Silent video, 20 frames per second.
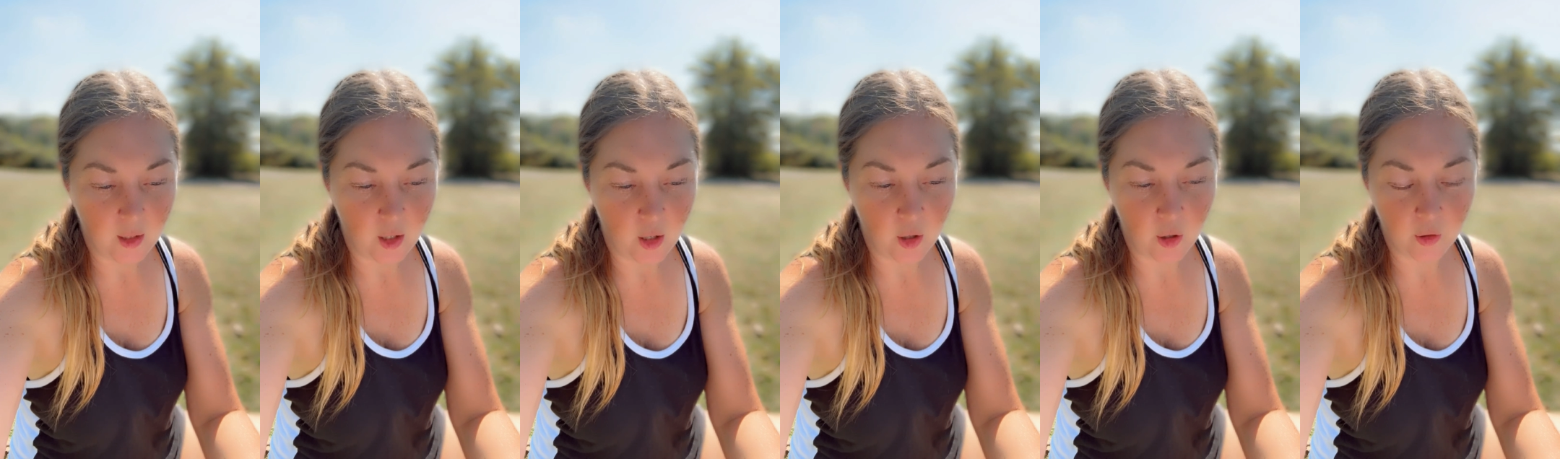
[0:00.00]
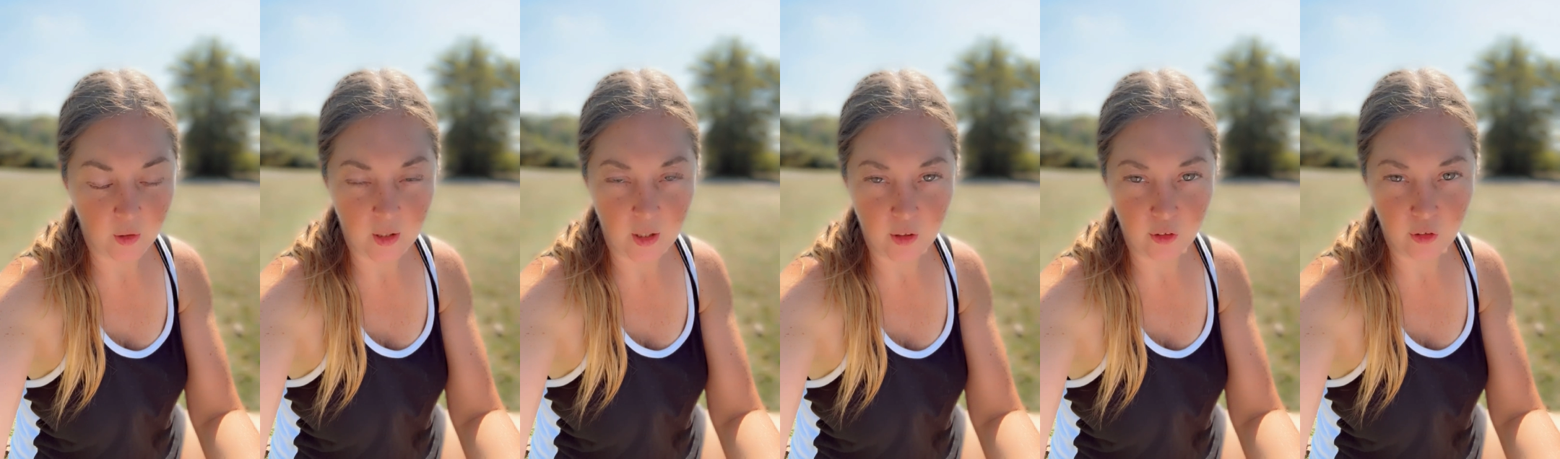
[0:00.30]

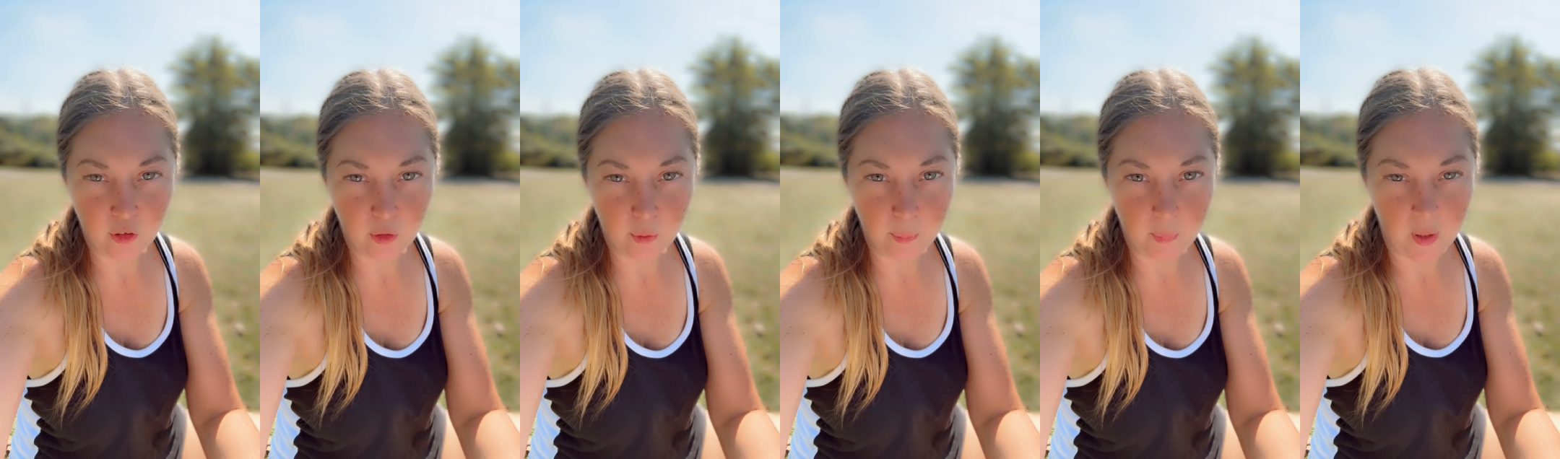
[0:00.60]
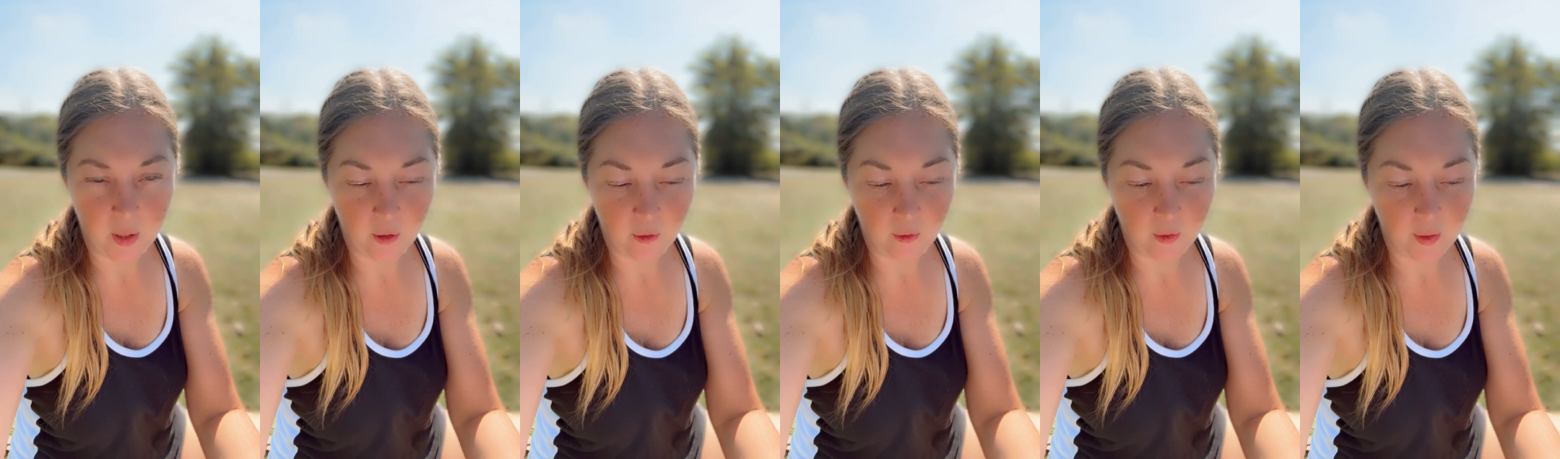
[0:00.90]
Archangel
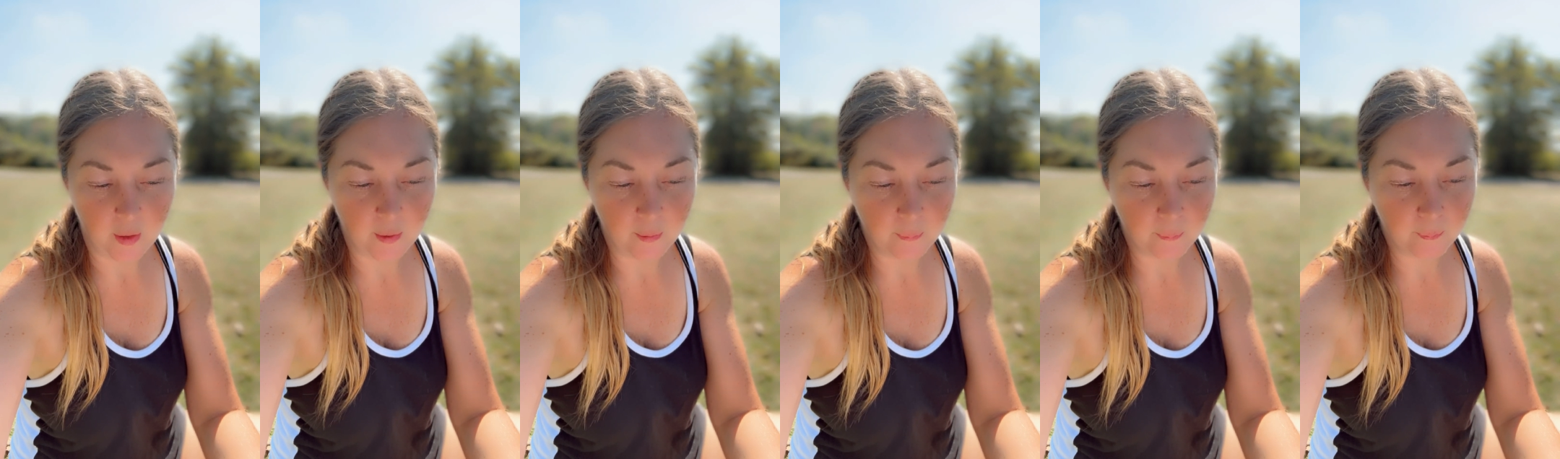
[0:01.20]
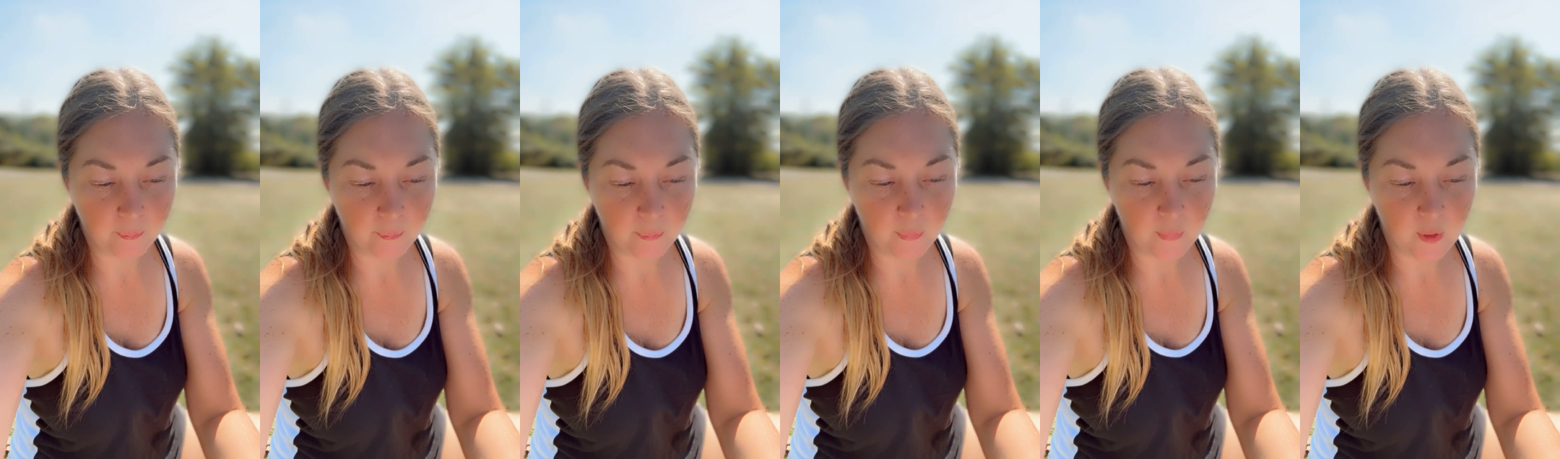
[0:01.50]
Mary,
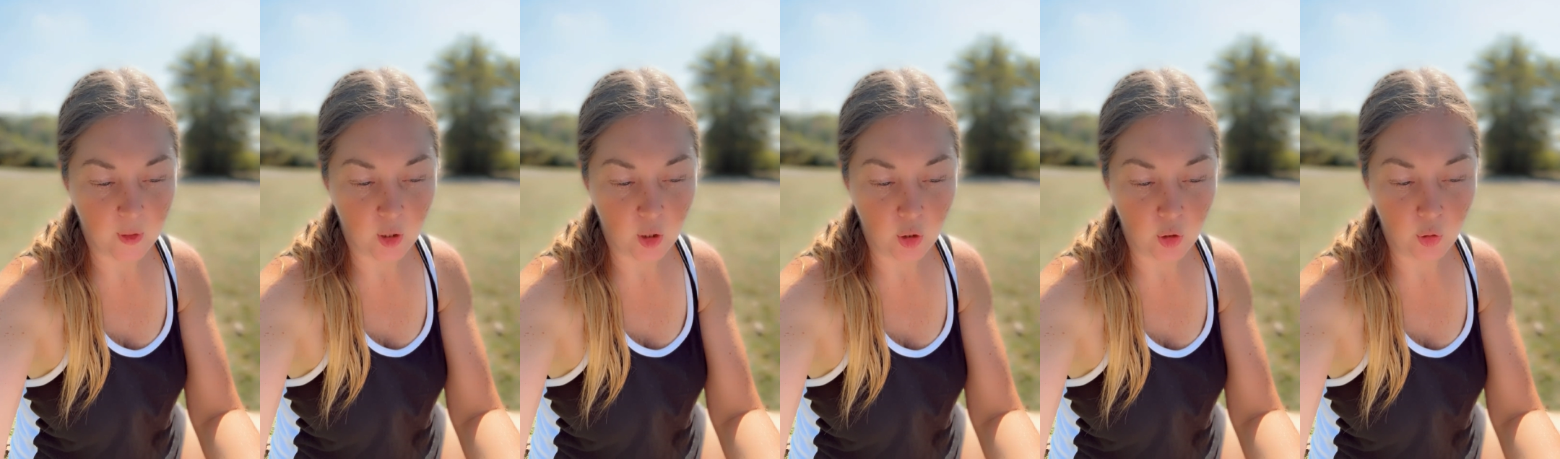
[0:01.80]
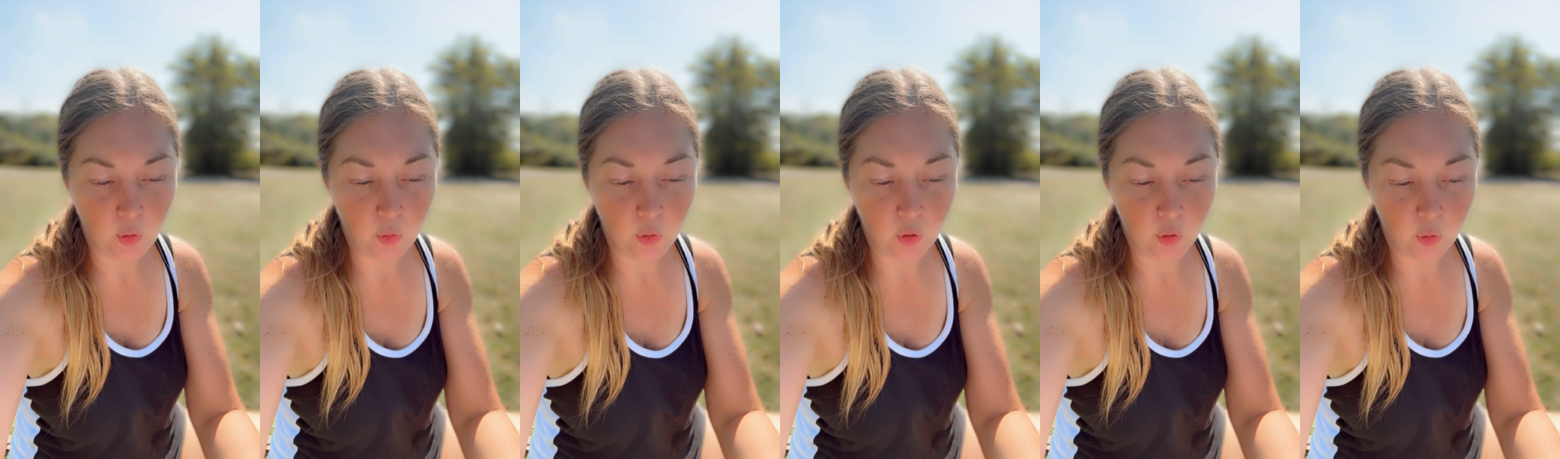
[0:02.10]

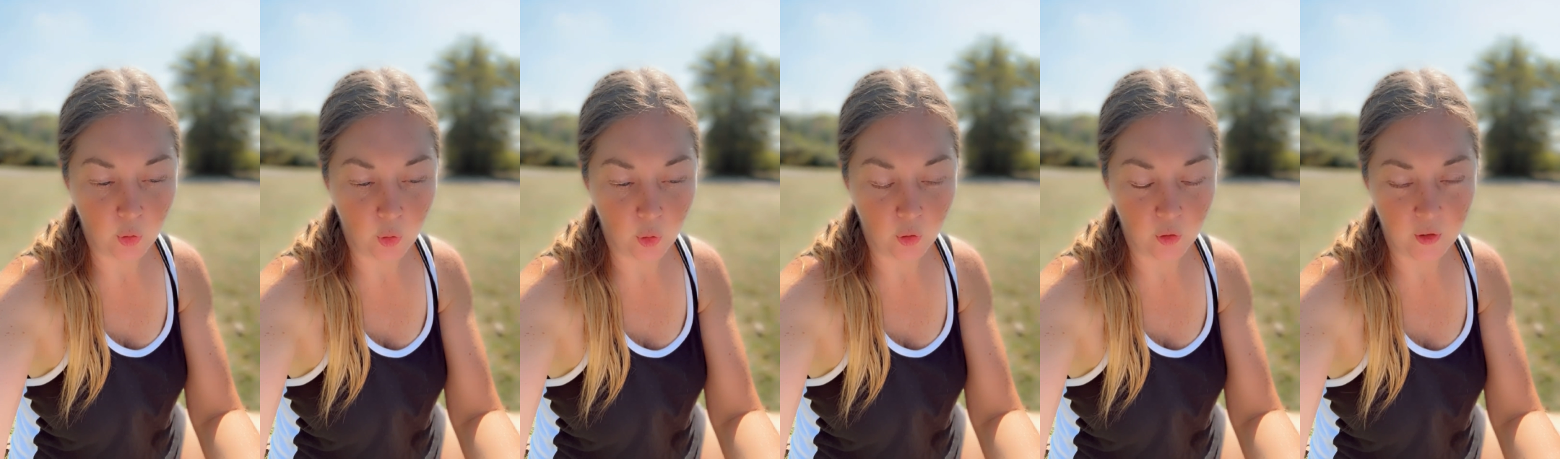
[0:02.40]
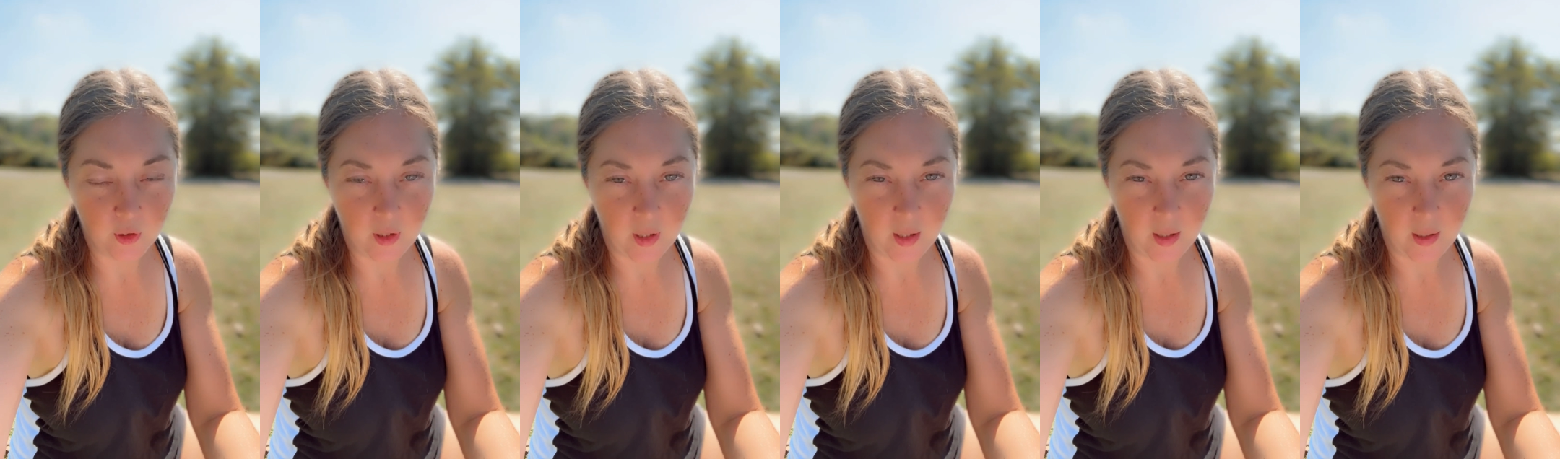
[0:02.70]

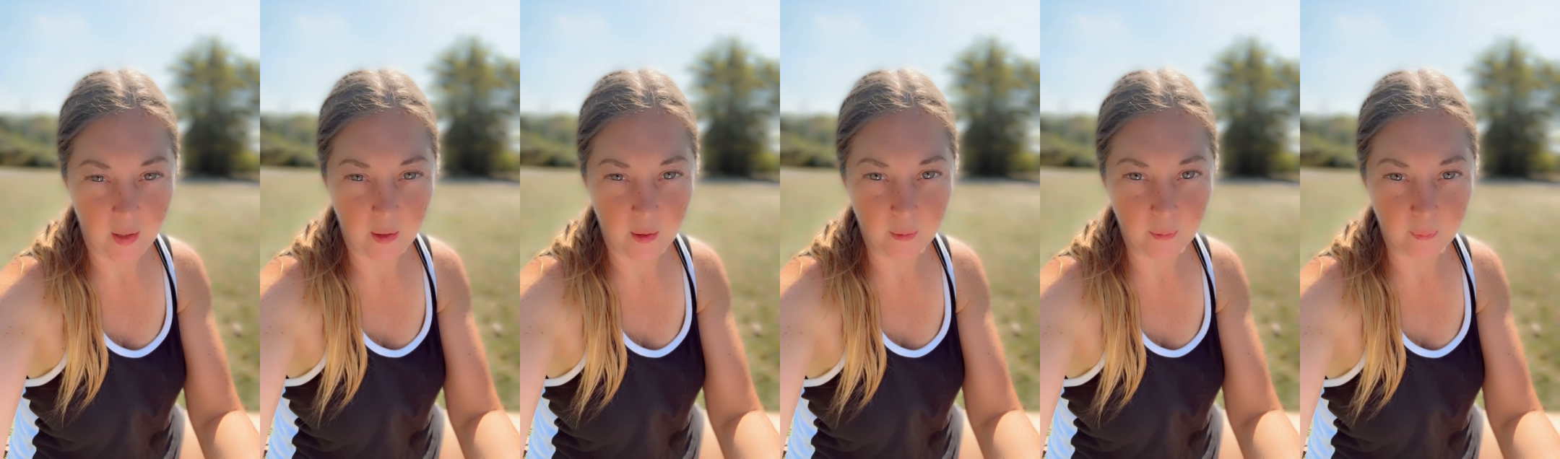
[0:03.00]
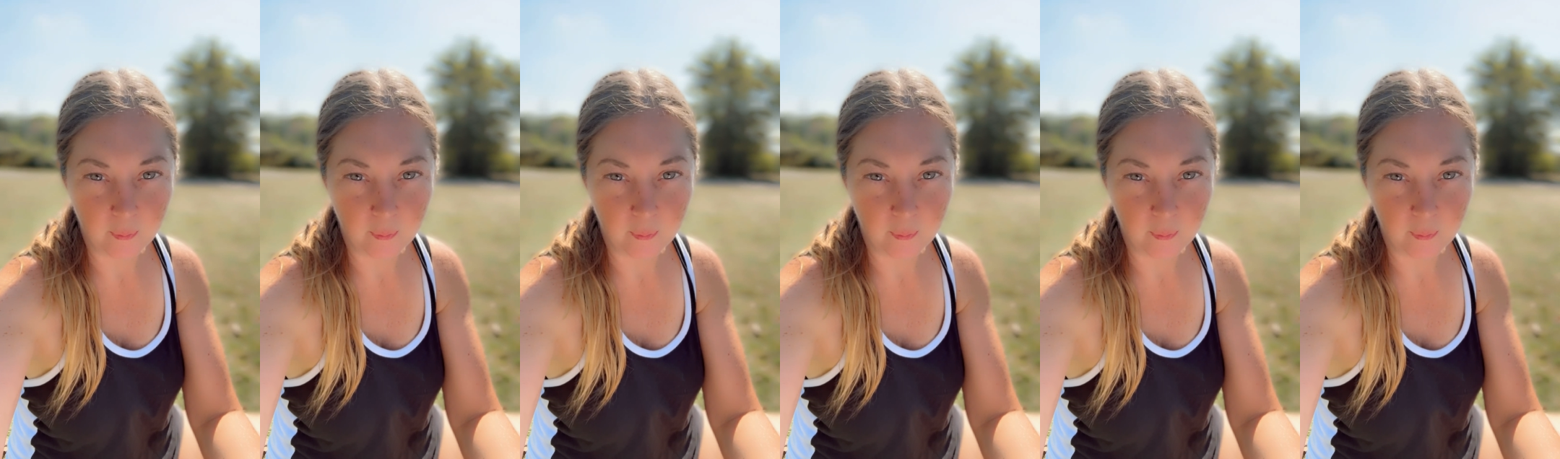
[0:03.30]
Unicorn Day,